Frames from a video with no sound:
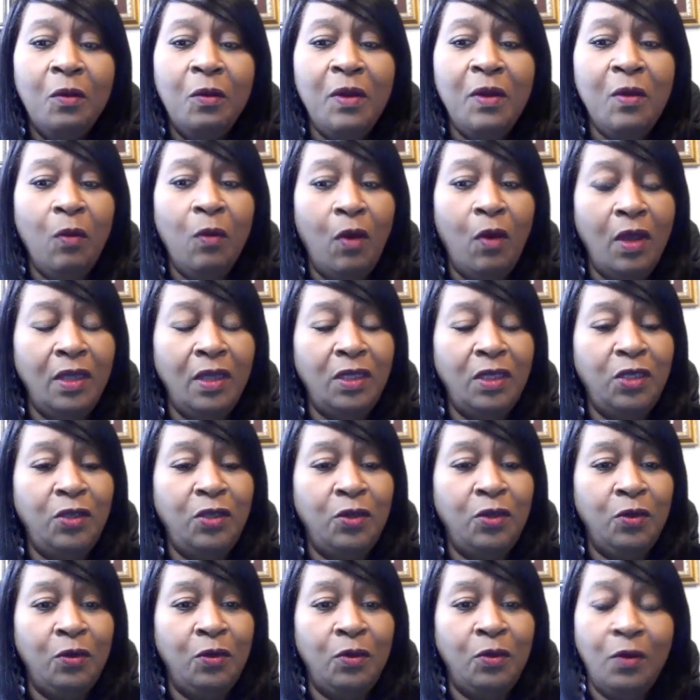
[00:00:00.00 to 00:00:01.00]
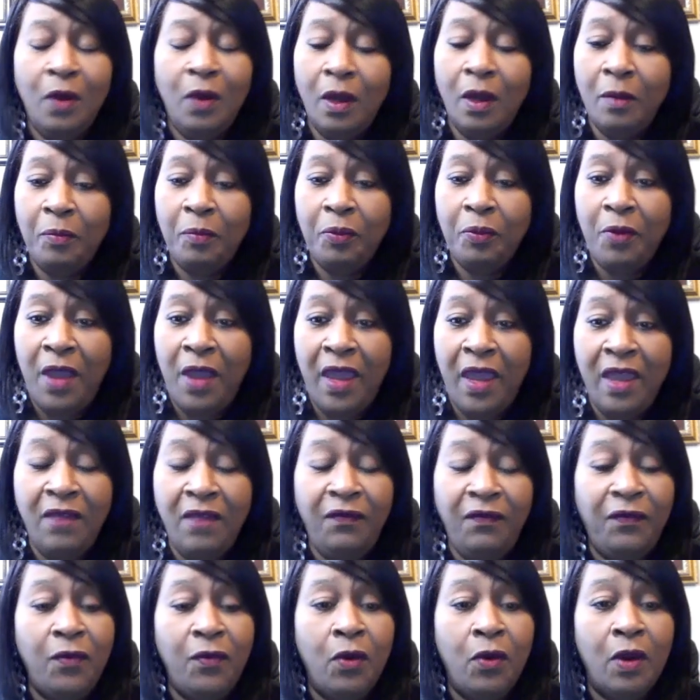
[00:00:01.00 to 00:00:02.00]
We want to
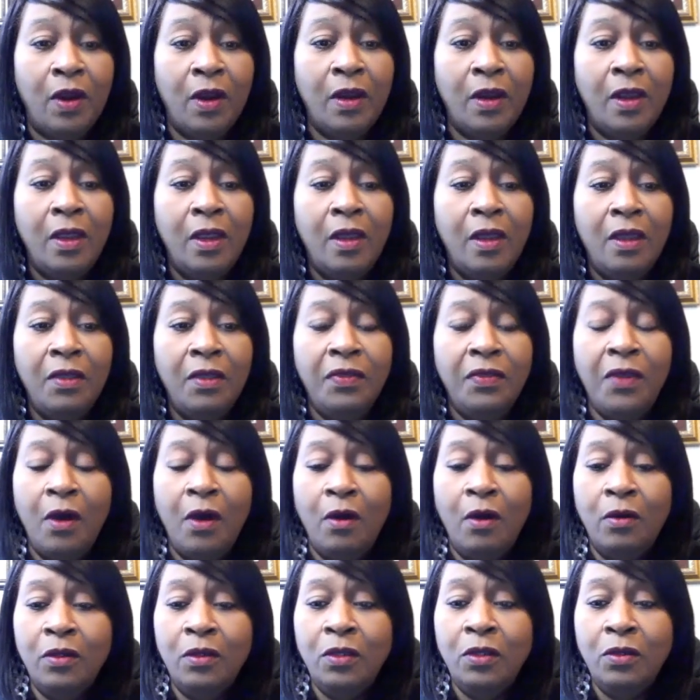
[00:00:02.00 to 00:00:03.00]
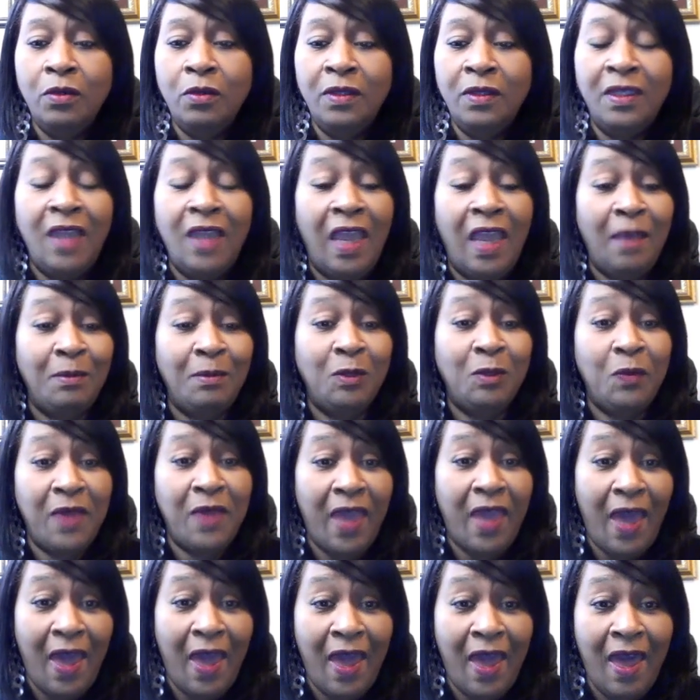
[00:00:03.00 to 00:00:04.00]
pray for those whose names
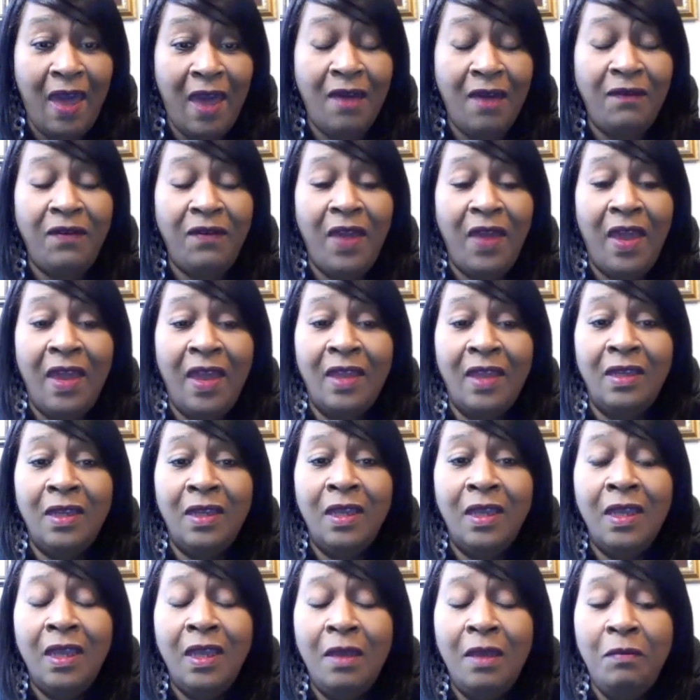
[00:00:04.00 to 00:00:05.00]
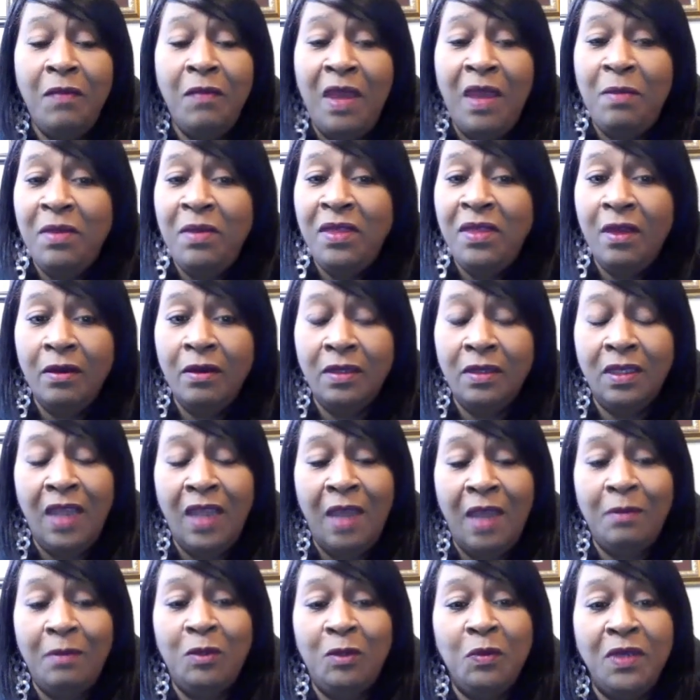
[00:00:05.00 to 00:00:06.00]
we have, and maybe those
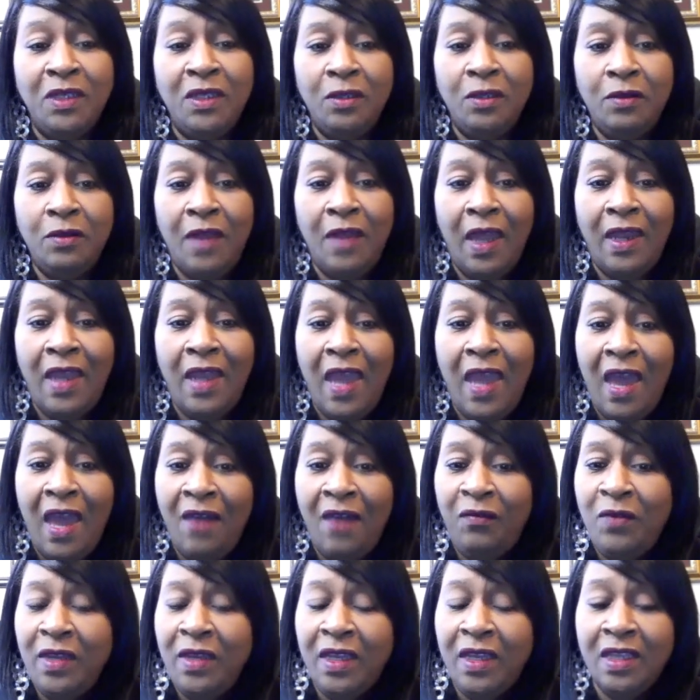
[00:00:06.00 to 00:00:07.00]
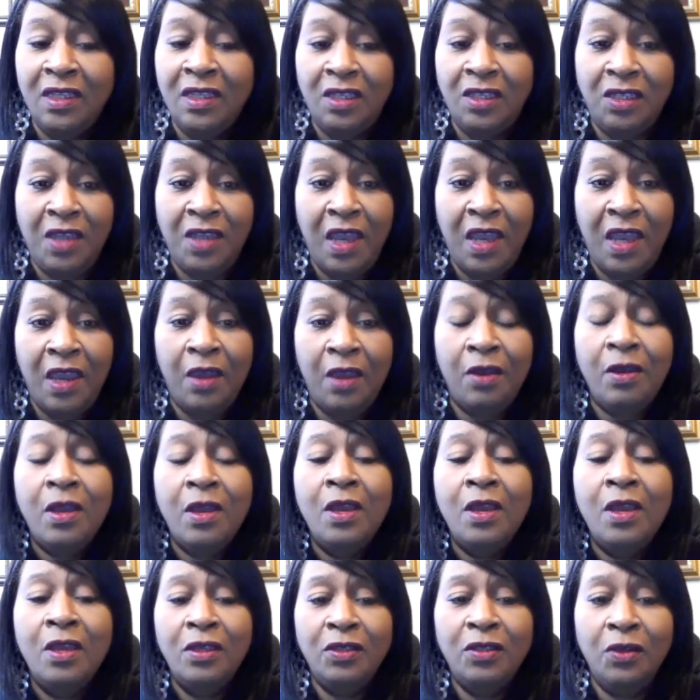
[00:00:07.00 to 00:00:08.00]
names we do not have, we can share
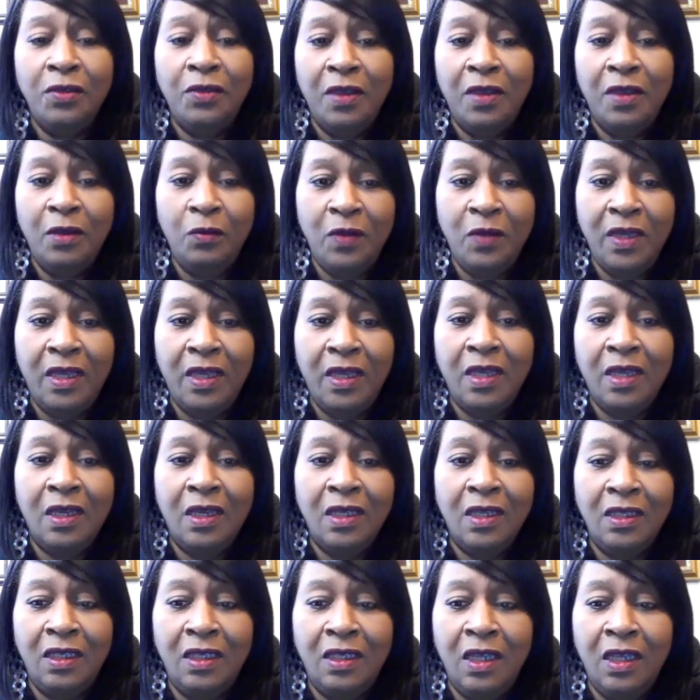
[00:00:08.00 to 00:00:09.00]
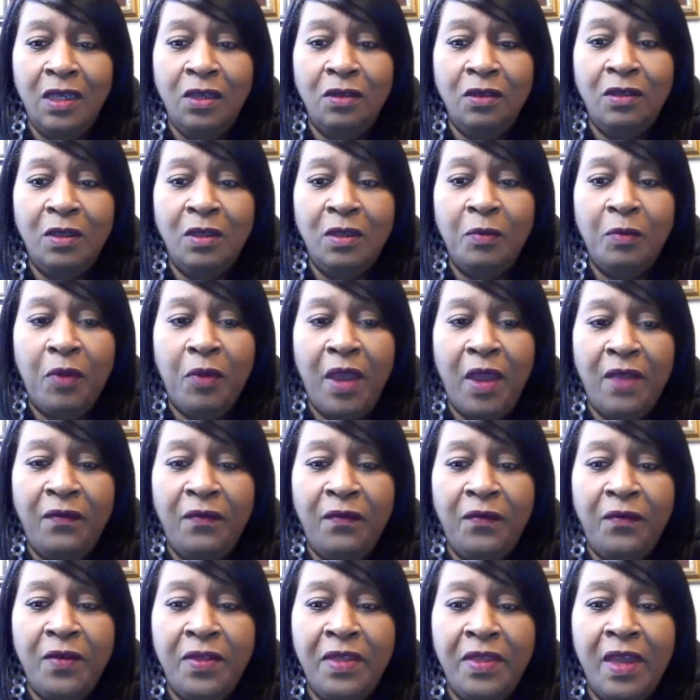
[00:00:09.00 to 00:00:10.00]
so that we can continue to pray
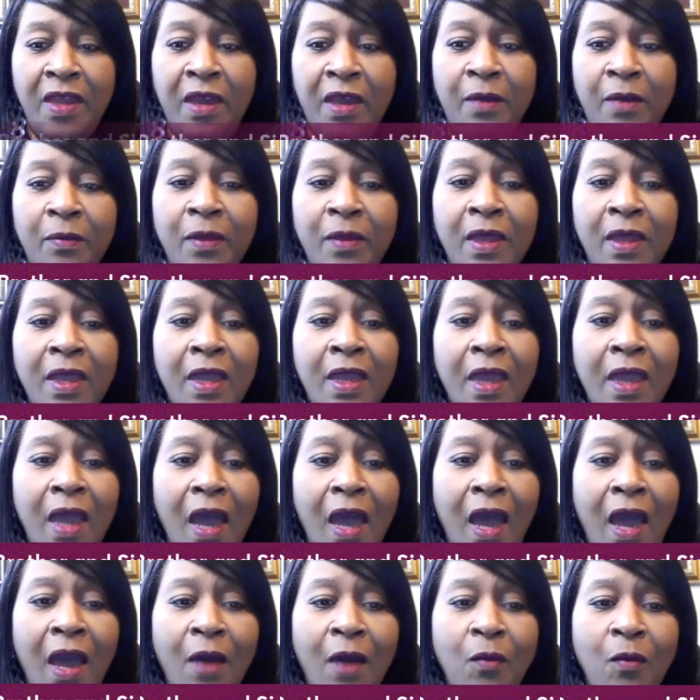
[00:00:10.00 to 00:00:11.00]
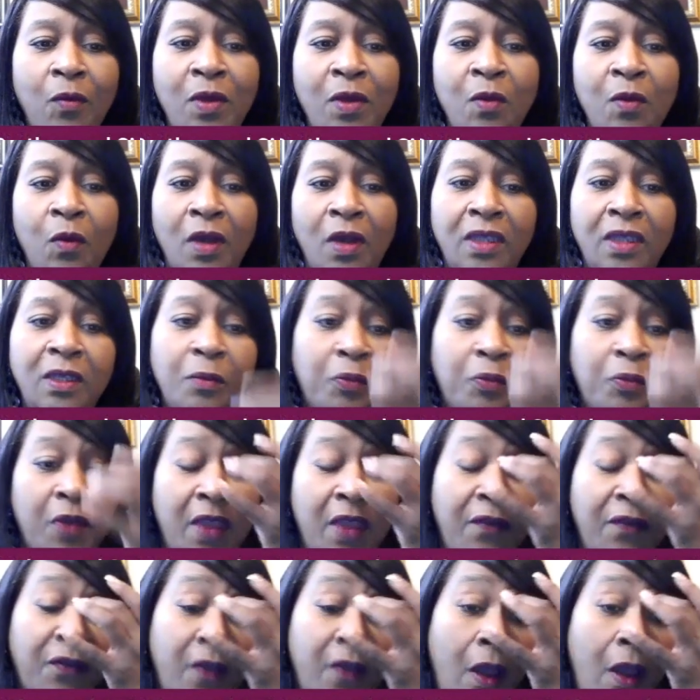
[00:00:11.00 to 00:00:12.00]
for them. We want to
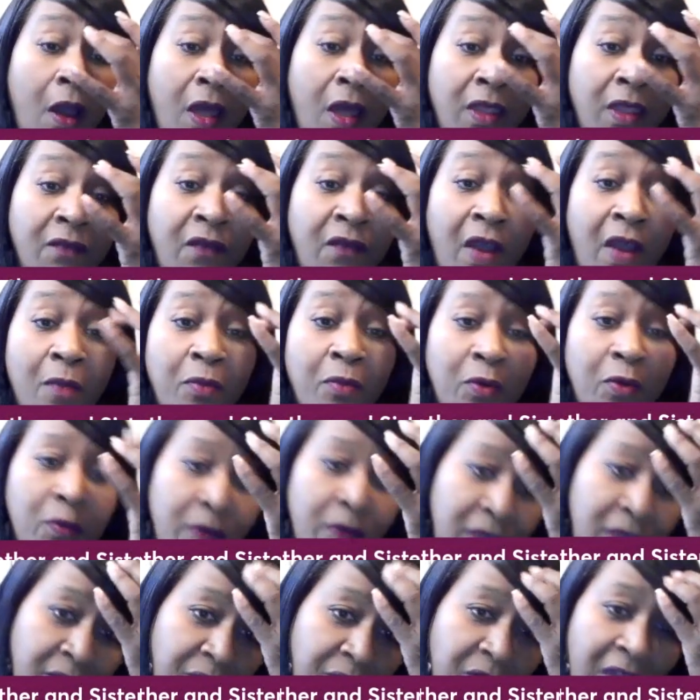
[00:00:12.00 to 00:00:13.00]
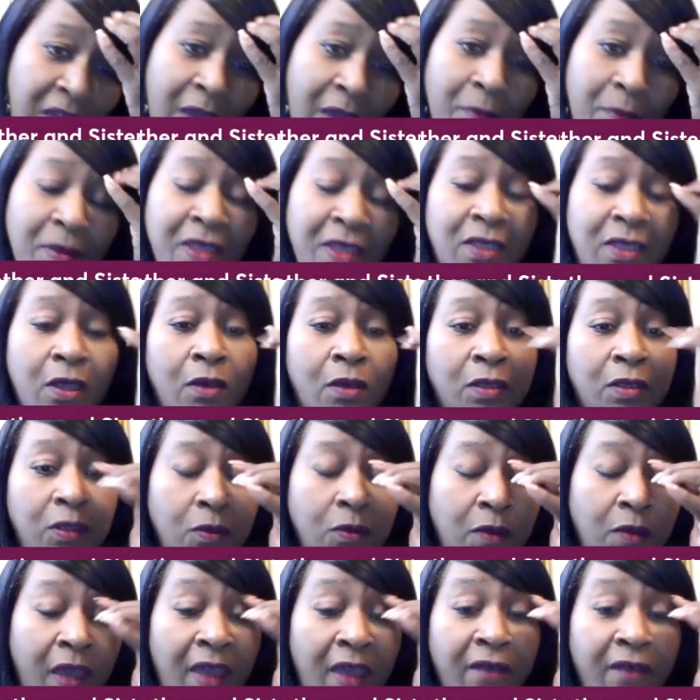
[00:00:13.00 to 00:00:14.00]
pray for all of our bereaved families, those
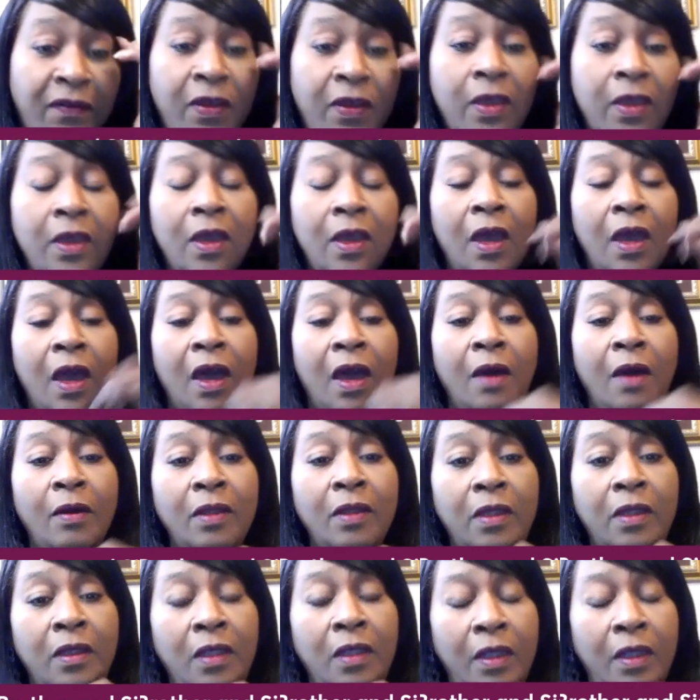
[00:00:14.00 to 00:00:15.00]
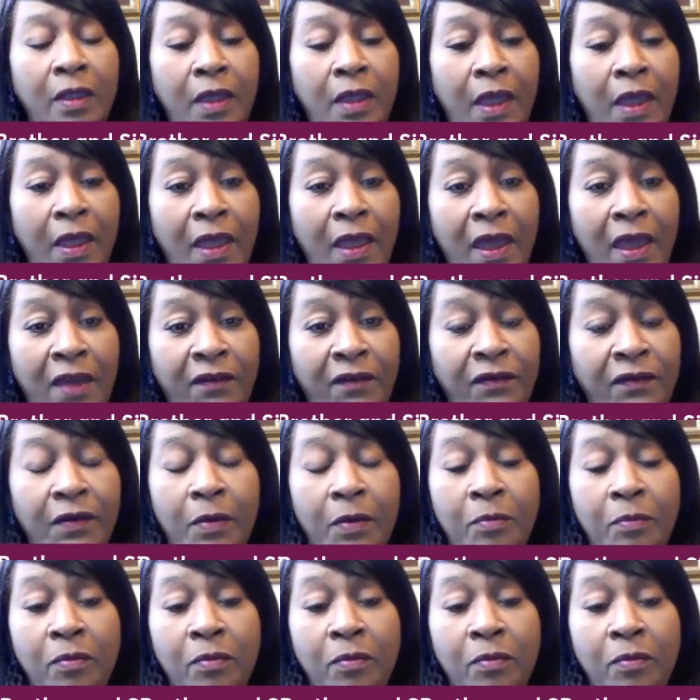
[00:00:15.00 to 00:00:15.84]
who have had